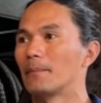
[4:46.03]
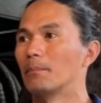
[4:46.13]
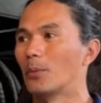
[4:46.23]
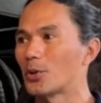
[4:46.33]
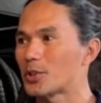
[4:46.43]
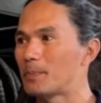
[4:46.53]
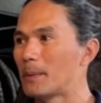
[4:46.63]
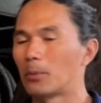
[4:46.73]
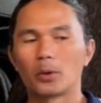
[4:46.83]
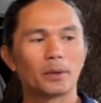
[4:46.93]
Most
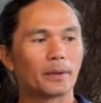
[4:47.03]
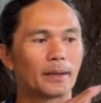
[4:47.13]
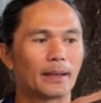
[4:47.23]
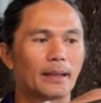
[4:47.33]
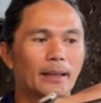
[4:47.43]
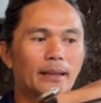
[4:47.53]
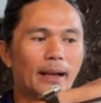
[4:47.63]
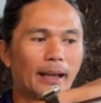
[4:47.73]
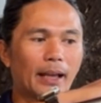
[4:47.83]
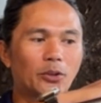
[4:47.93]
people,
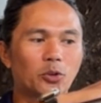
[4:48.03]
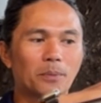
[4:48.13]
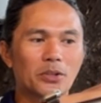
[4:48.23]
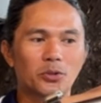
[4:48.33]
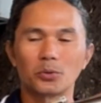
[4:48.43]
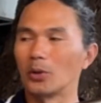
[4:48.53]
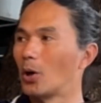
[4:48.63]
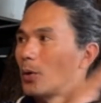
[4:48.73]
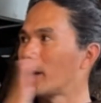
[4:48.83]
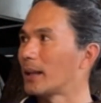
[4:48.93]
the head tube is too
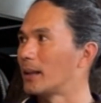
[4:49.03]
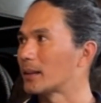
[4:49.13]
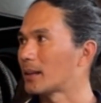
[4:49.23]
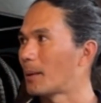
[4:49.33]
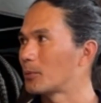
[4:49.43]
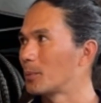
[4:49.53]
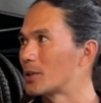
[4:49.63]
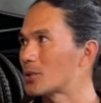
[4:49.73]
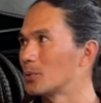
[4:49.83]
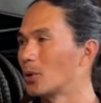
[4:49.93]
low and the top tube
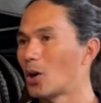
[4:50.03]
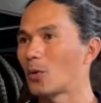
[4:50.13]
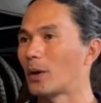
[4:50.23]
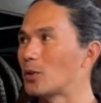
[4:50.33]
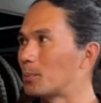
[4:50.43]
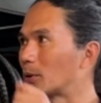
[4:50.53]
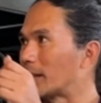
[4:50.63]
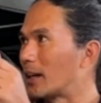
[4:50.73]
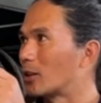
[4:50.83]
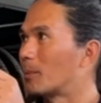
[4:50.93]
is too long. When you put
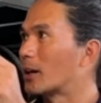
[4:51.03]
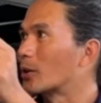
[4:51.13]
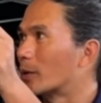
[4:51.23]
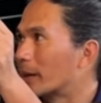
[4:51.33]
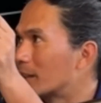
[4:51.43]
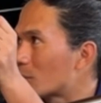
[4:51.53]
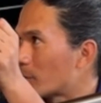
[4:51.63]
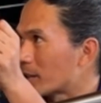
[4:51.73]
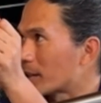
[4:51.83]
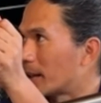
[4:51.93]
an aero bar, you're already
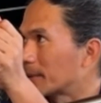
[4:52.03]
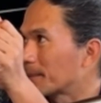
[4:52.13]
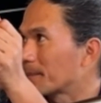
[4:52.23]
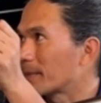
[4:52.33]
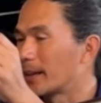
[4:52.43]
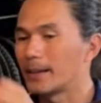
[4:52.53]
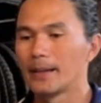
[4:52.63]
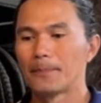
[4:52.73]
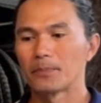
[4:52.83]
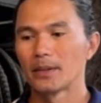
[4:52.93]
stretched out. Okay?
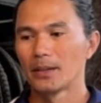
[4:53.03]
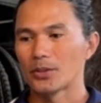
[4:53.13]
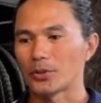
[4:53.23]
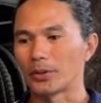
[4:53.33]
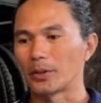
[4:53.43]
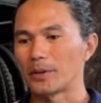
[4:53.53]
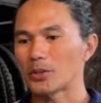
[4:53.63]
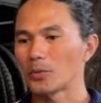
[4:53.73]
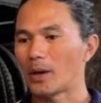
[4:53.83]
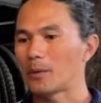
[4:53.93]
So the
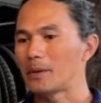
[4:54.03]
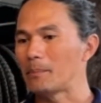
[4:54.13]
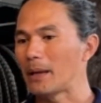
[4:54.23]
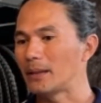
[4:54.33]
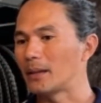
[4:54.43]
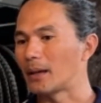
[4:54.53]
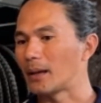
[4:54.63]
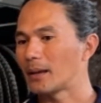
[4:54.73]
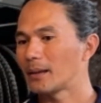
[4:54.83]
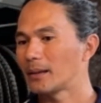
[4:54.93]
reason why we made
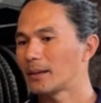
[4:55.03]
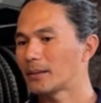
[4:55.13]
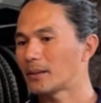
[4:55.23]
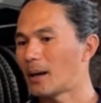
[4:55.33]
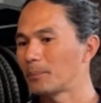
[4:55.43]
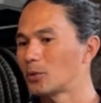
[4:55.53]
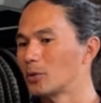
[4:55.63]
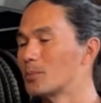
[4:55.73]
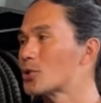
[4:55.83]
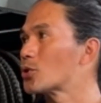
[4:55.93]
the top
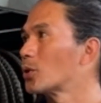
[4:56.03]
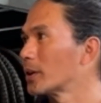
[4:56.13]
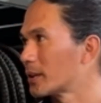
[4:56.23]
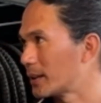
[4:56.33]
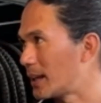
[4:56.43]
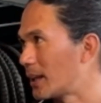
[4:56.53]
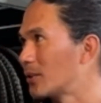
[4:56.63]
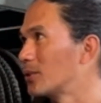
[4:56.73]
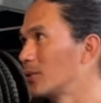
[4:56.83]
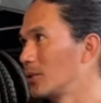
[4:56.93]
tube shorter
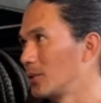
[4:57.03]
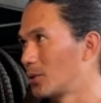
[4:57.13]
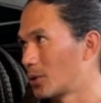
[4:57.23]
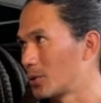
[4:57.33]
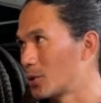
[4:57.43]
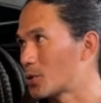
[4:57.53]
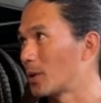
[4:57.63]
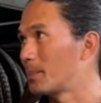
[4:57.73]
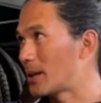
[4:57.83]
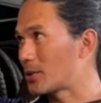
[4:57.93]
than your
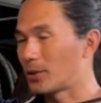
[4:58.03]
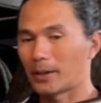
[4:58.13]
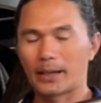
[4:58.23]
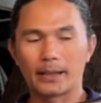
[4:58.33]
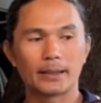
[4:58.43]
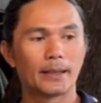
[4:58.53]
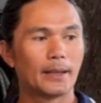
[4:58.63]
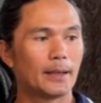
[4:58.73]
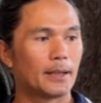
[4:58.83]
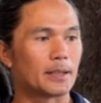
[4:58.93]
usual based on your height
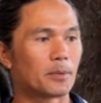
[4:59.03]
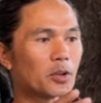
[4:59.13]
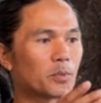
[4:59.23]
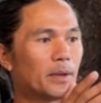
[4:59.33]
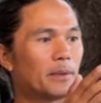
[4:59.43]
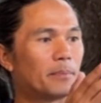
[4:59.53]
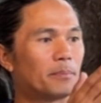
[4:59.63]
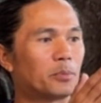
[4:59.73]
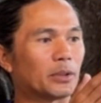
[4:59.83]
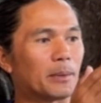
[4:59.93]
is because we
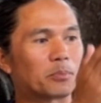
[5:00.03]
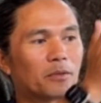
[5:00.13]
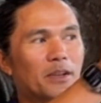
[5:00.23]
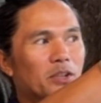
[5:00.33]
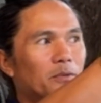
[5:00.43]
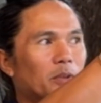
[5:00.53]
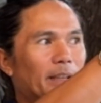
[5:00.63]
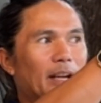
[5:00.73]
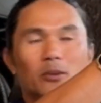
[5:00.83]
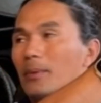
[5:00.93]
put a provision for
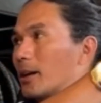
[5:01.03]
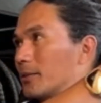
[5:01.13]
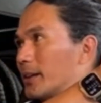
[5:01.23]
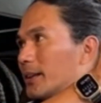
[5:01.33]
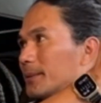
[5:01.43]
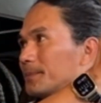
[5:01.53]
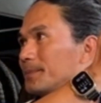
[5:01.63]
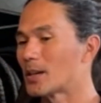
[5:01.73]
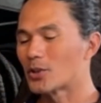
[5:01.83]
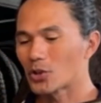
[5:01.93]
an aero bar over here.
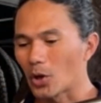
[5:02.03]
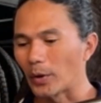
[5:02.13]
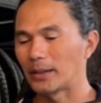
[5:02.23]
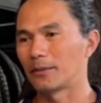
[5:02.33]
So in the